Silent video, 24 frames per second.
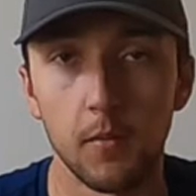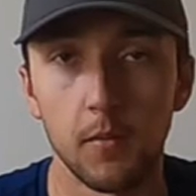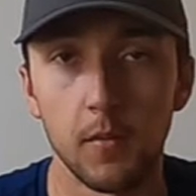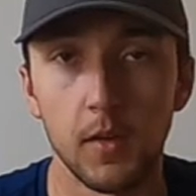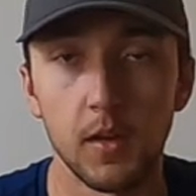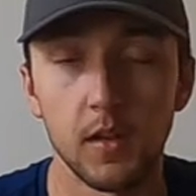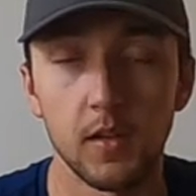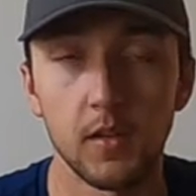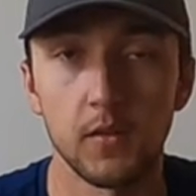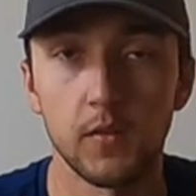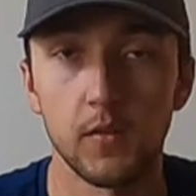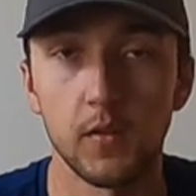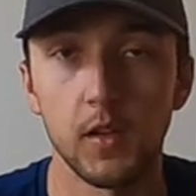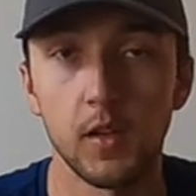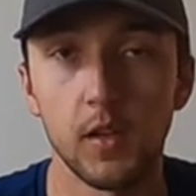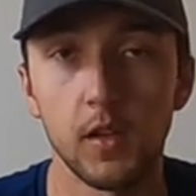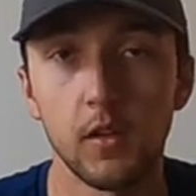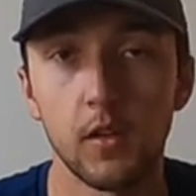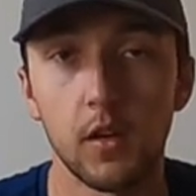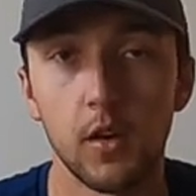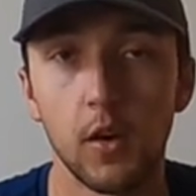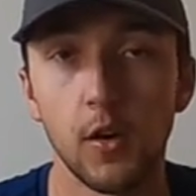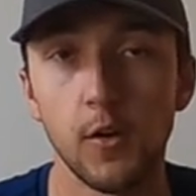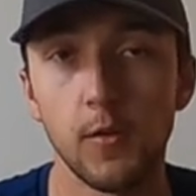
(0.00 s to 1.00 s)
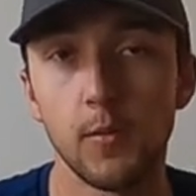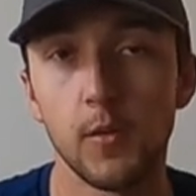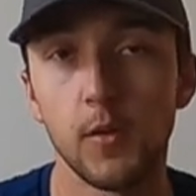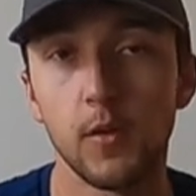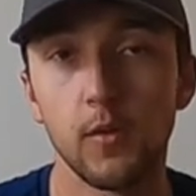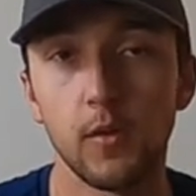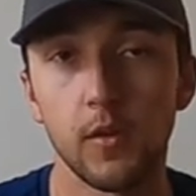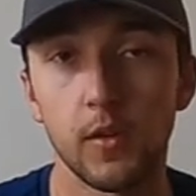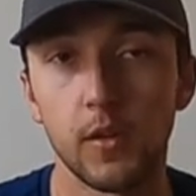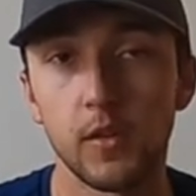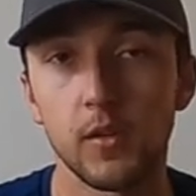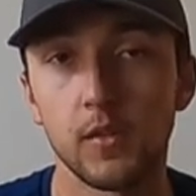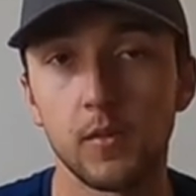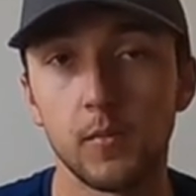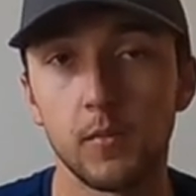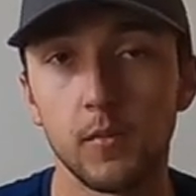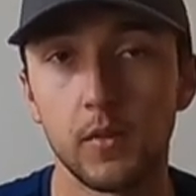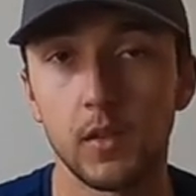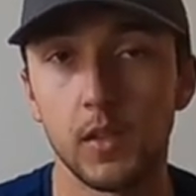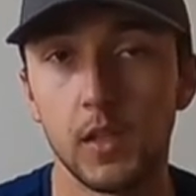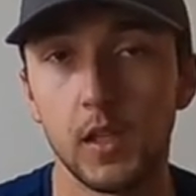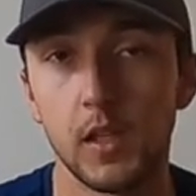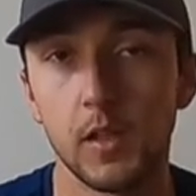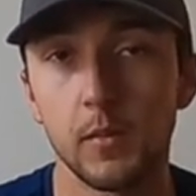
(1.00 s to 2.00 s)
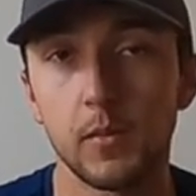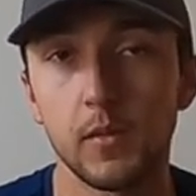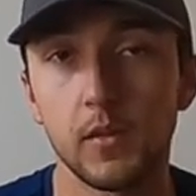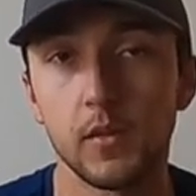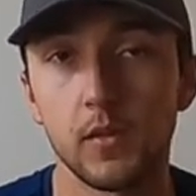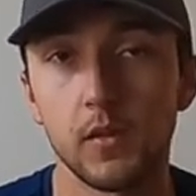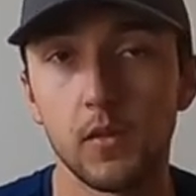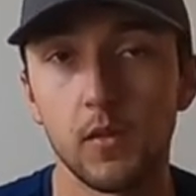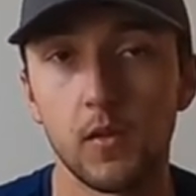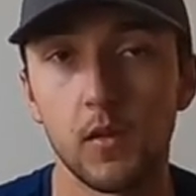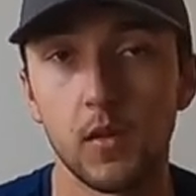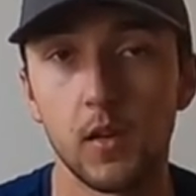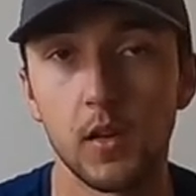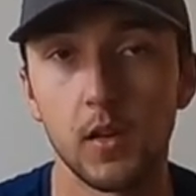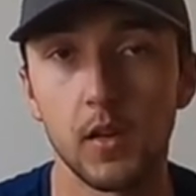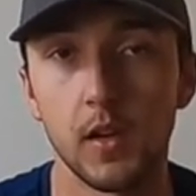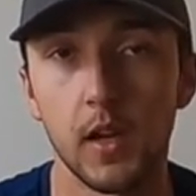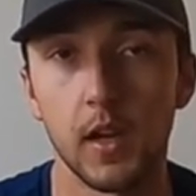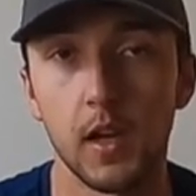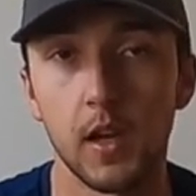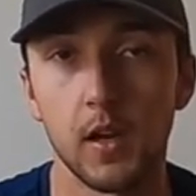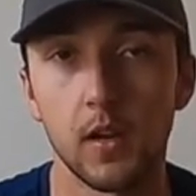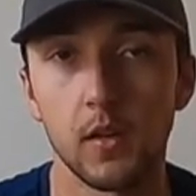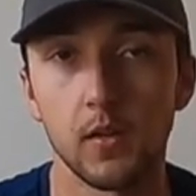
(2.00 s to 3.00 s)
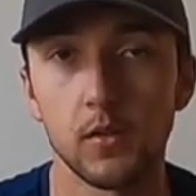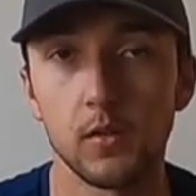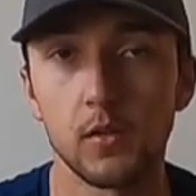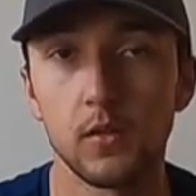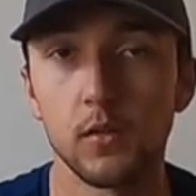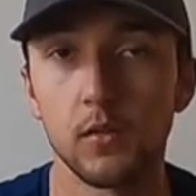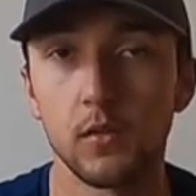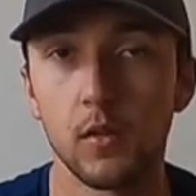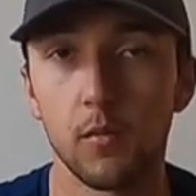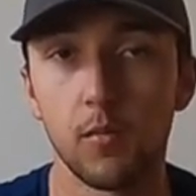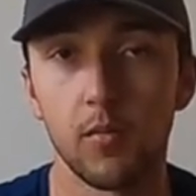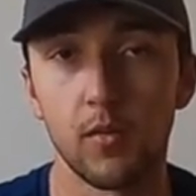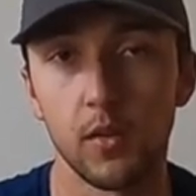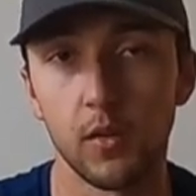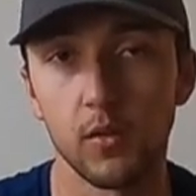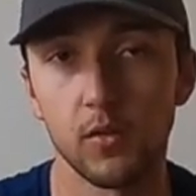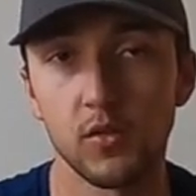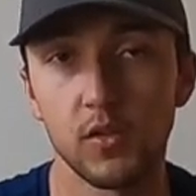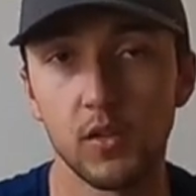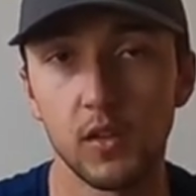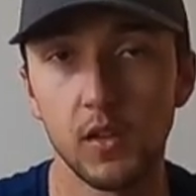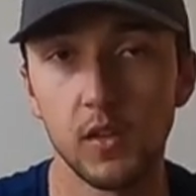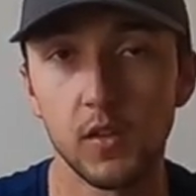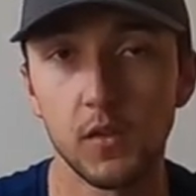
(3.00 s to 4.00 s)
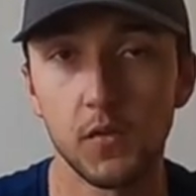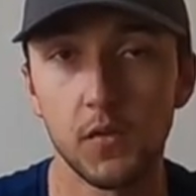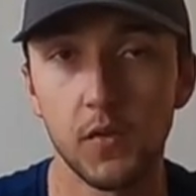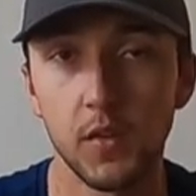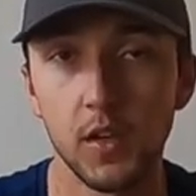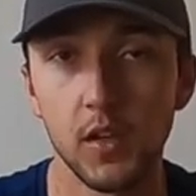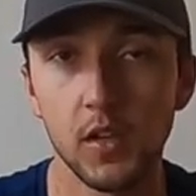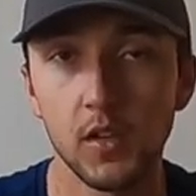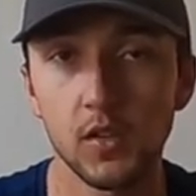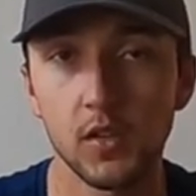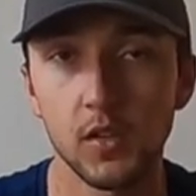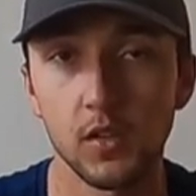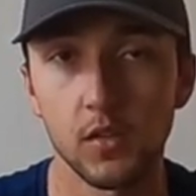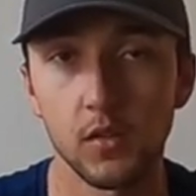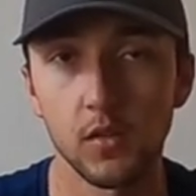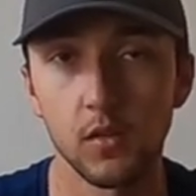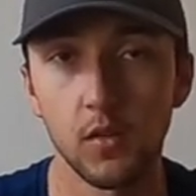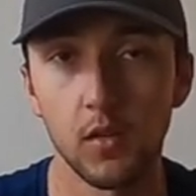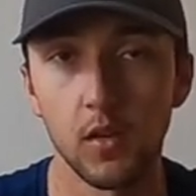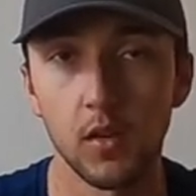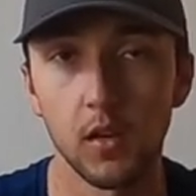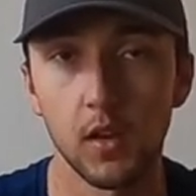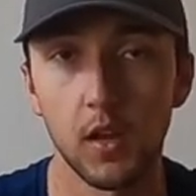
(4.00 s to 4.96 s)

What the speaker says: In this video I hope you learn some tips on how to approach these fish and do a